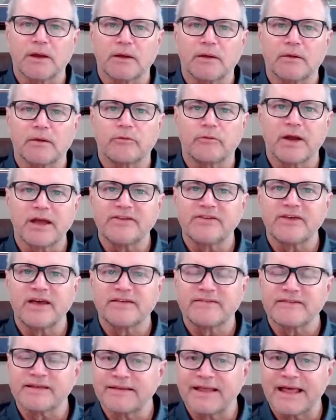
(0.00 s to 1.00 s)
right
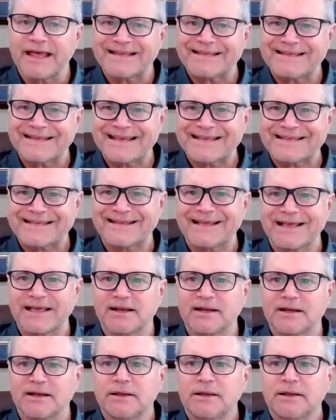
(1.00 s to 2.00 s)
sizing that test
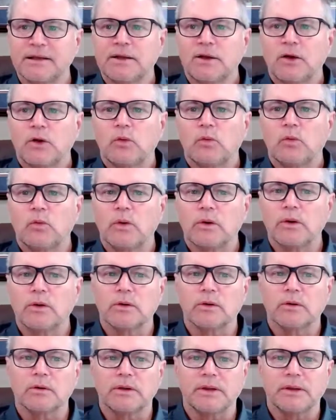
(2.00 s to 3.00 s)
data
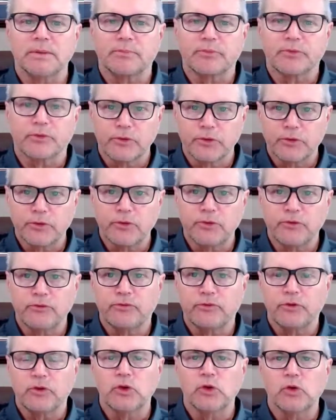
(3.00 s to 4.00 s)
will
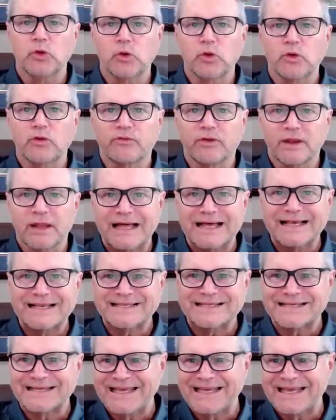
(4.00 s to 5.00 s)
improve your
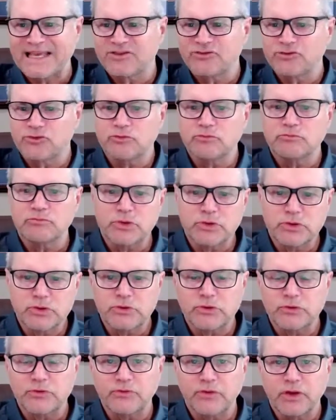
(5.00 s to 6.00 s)
velocity as you
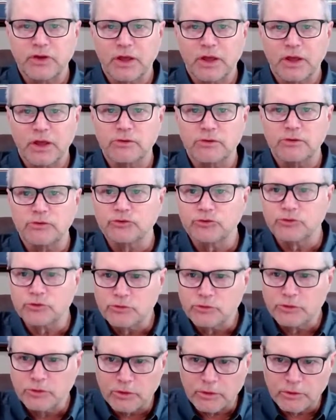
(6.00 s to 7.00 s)
move code
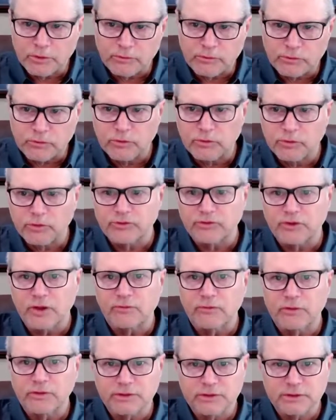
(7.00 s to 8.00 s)
through your
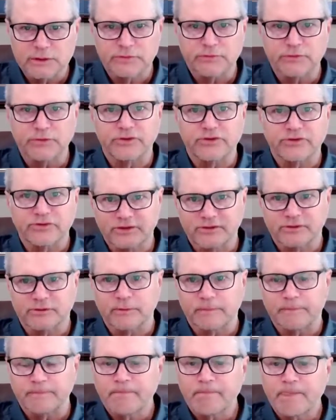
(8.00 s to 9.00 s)
software delivery
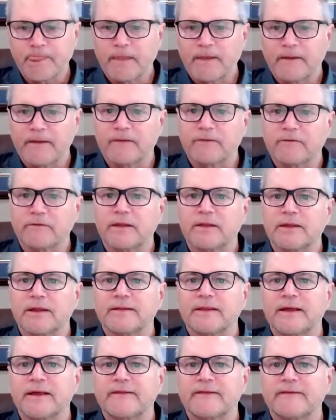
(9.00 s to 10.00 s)
system. And so I
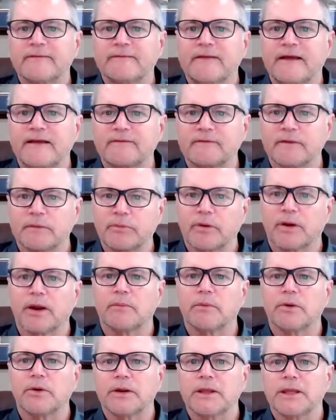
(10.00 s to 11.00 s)
think that's the
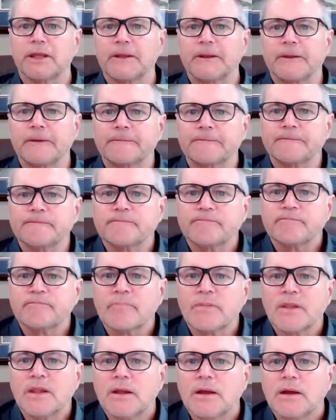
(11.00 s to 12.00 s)
primary key.
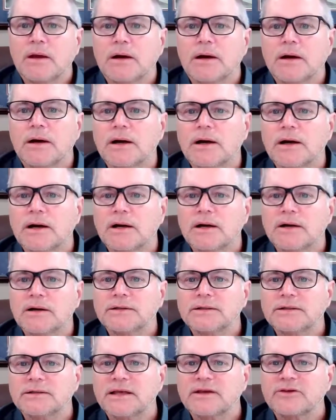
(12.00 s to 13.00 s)

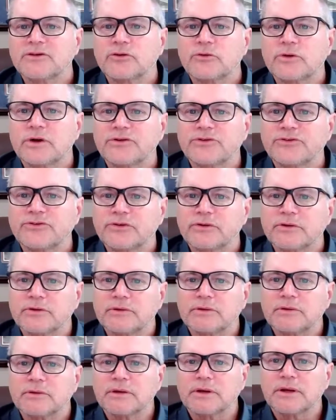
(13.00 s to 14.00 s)
Next
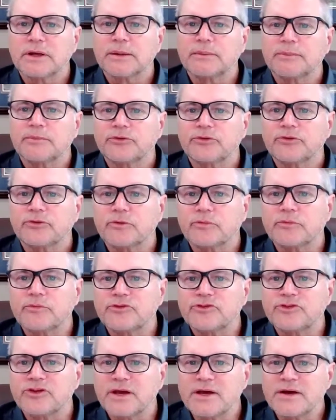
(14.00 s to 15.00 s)
question comes
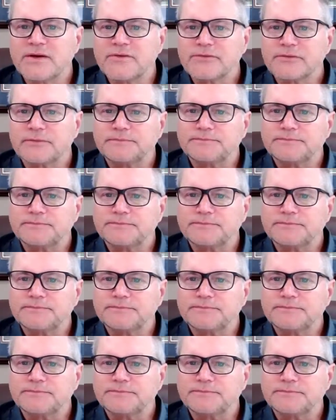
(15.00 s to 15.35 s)
from Jeff.